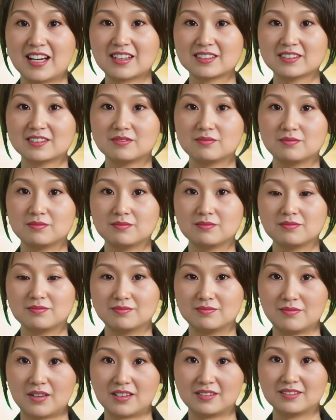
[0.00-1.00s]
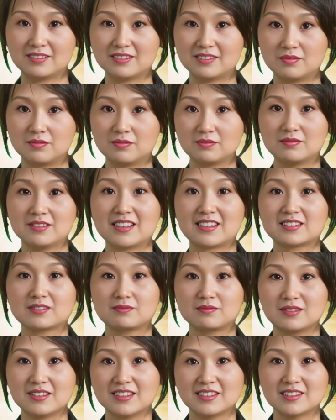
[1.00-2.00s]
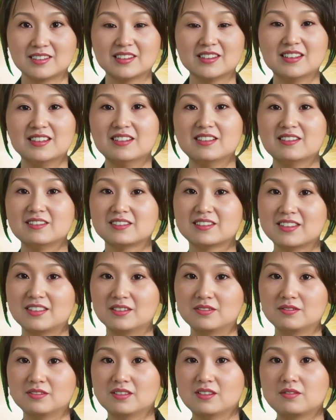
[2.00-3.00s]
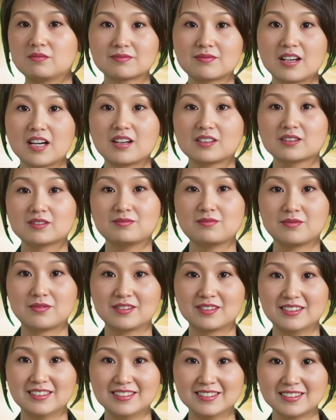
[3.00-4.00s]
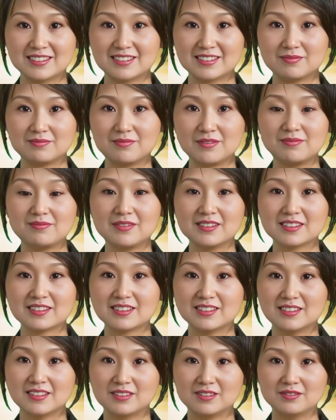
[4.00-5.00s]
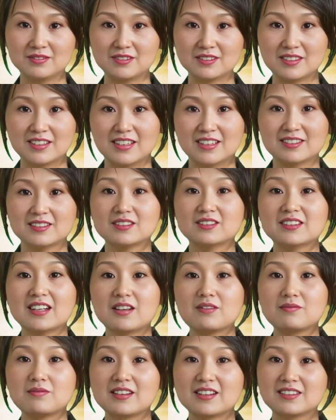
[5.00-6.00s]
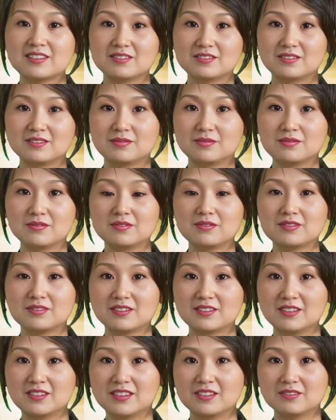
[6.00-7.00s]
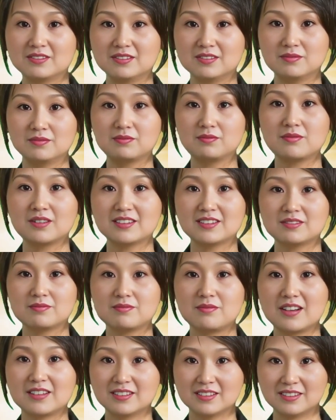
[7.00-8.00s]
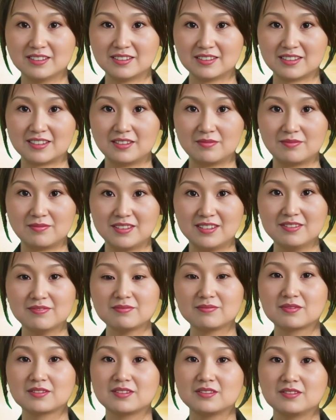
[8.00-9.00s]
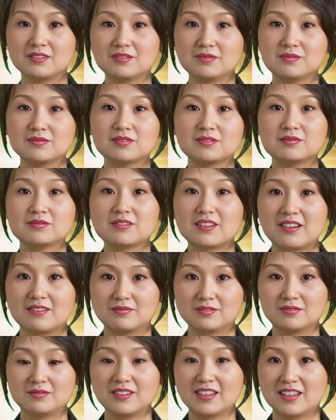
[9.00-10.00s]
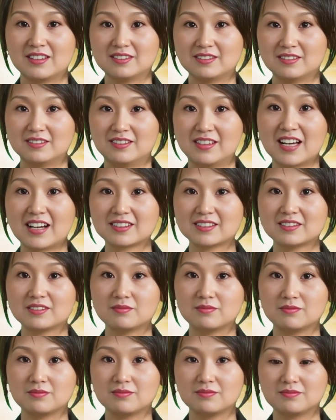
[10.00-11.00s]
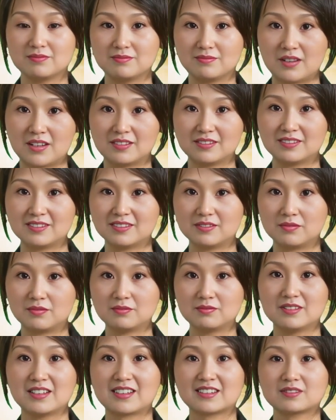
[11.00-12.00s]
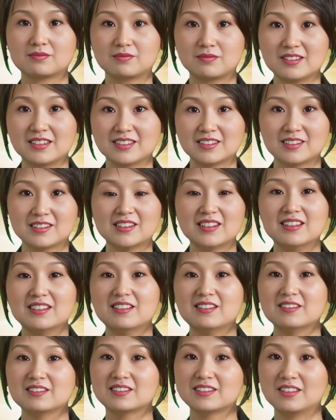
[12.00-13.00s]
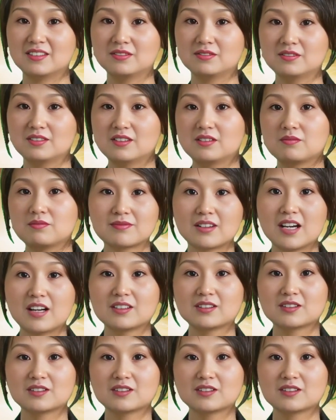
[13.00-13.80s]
This route was just restored 9 months ago, flying from Sydney to Shanghai. Qantas had hoped for a rebound in the tourism industry between China and Australia after the epidemic, but the results were disappointing.